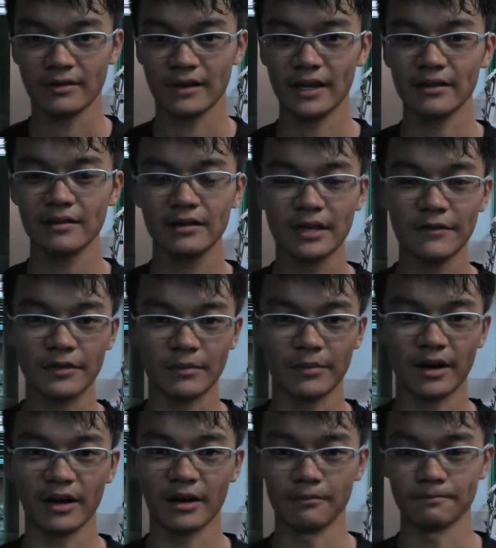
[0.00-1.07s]
Then lift the
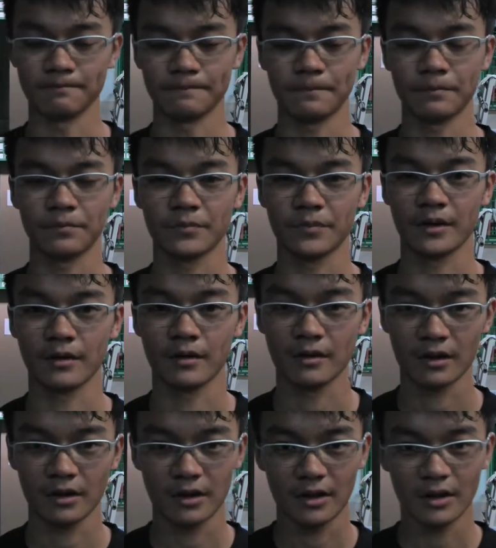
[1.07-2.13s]
bar
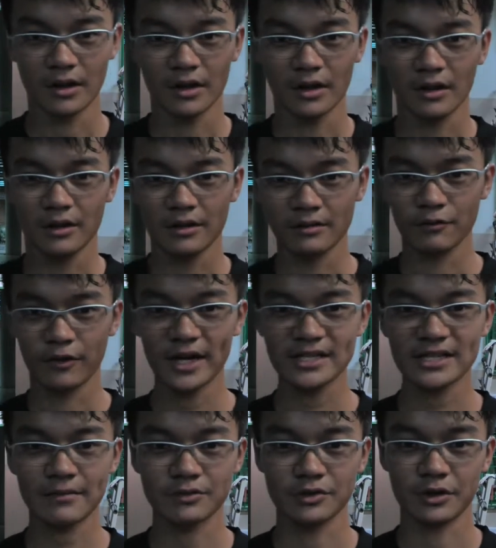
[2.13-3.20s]
up.
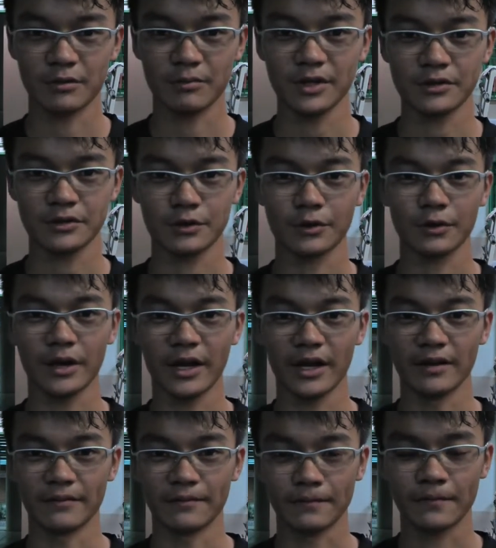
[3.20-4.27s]
Rise up to your big toe
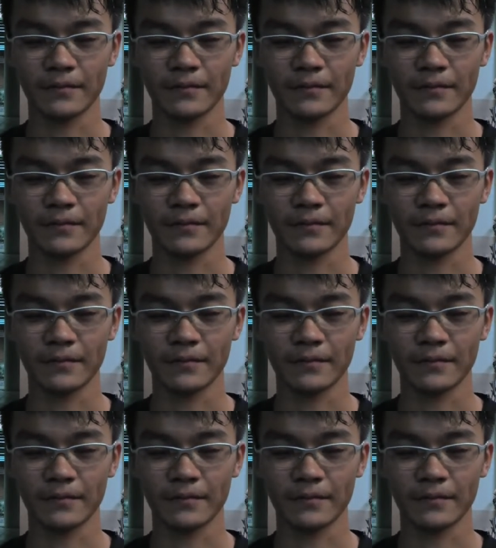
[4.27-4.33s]
and